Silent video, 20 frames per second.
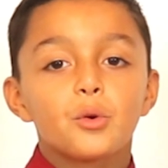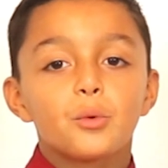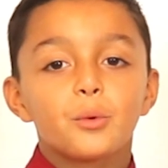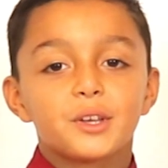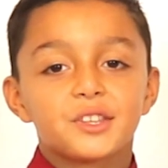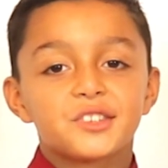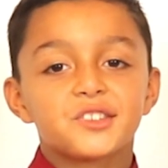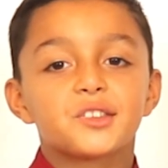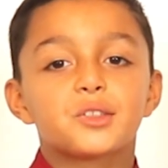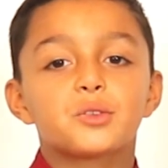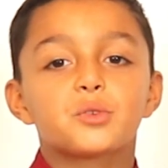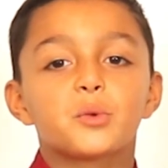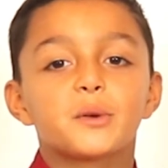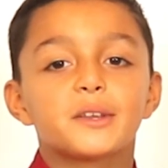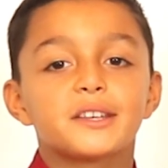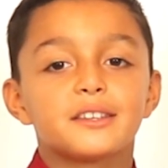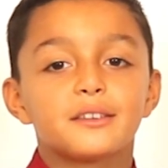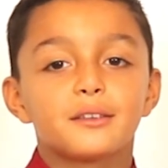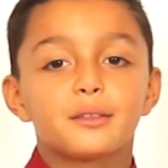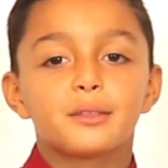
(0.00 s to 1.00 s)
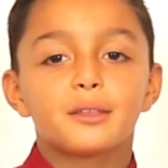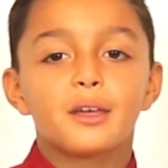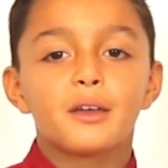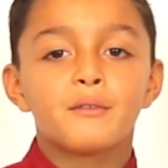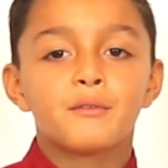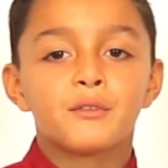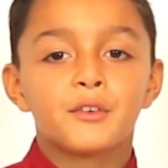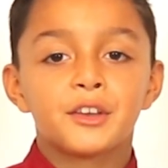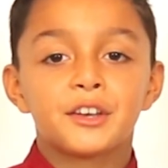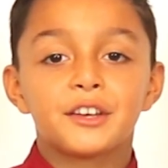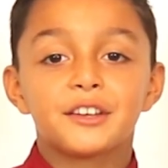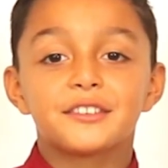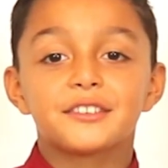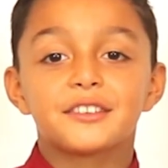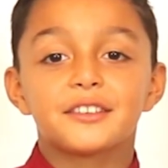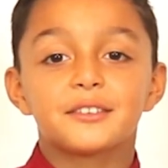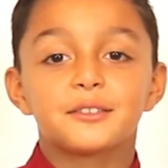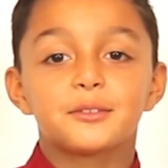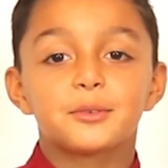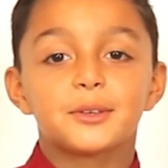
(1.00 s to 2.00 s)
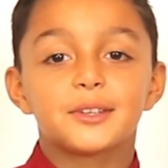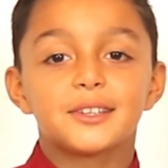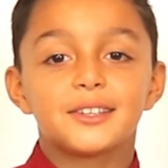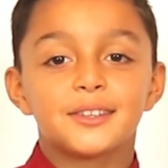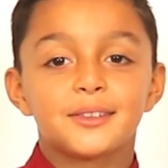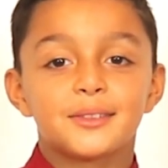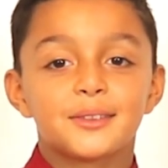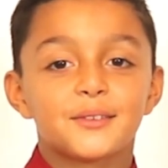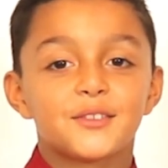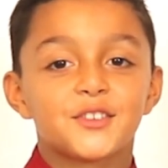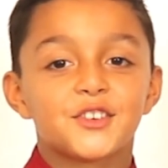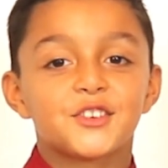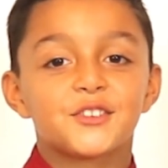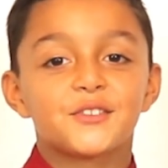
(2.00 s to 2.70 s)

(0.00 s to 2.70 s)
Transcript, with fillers: which is 27, and then 27